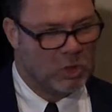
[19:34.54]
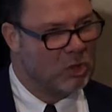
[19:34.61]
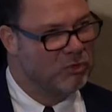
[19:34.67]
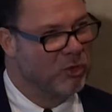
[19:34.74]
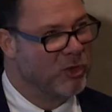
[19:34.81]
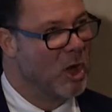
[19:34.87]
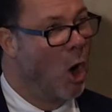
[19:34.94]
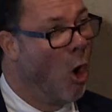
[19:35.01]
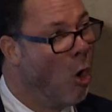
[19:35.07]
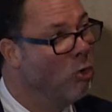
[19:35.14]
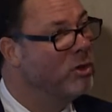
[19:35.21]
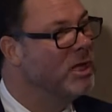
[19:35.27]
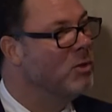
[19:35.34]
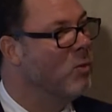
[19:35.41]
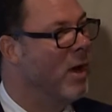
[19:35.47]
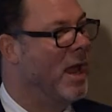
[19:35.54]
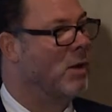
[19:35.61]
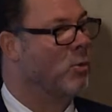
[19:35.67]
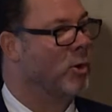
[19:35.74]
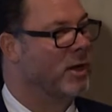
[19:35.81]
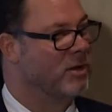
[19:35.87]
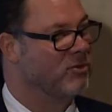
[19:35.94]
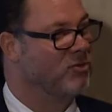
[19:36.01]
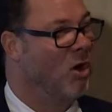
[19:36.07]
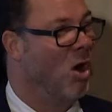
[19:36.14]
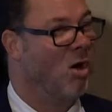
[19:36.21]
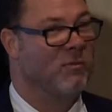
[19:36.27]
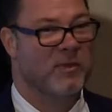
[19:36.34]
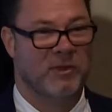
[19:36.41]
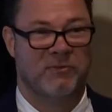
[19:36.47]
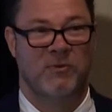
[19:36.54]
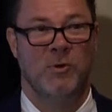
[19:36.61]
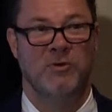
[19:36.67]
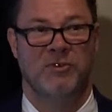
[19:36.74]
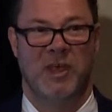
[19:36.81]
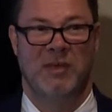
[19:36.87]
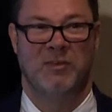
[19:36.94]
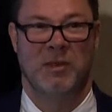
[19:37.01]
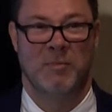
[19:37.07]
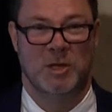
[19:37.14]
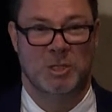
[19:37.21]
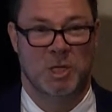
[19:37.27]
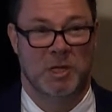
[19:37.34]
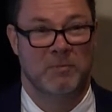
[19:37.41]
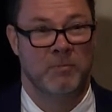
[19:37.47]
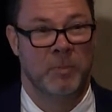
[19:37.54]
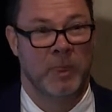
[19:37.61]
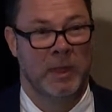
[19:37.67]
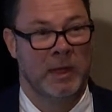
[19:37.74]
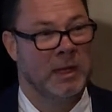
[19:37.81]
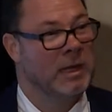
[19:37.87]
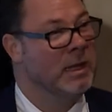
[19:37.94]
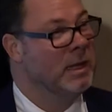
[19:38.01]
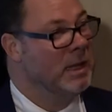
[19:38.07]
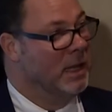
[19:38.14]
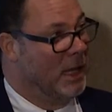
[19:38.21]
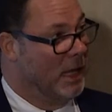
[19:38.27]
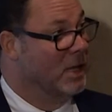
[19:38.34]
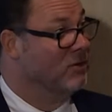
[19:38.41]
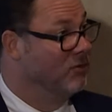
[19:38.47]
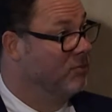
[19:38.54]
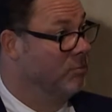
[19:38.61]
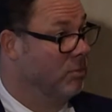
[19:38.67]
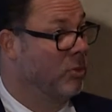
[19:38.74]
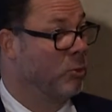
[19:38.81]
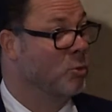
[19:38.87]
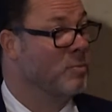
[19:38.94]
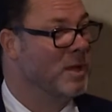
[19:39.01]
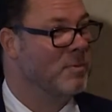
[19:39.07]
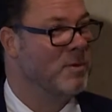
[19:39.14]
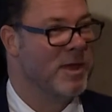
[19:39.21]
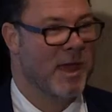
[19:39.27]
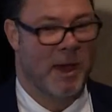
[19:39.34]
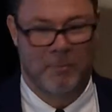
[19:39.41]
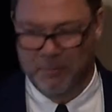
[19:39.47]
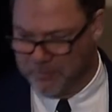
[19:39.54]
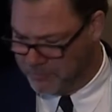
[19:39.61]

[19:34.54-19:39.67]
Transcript: So the only way we're going to solve this food safety mission is through BPM.